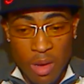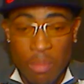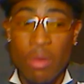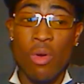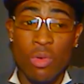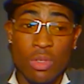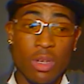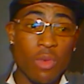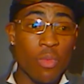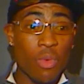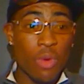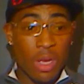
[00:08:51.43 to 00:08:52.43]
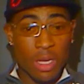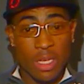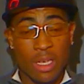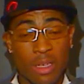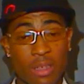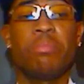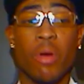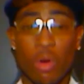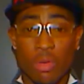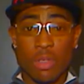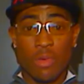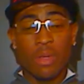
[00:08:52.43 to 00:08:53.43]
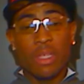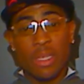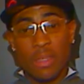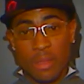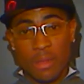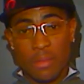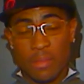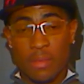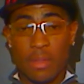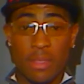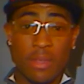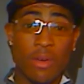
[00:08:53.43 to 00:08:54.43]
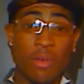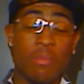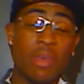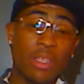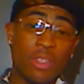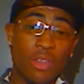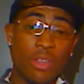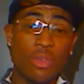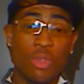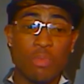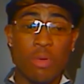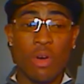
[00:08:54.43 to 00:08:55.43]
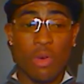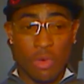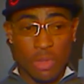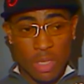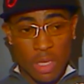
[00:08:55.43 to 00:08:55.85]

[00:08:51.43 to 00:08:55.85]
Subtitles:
polls are really good. Polls are really good. So make sure you use polls.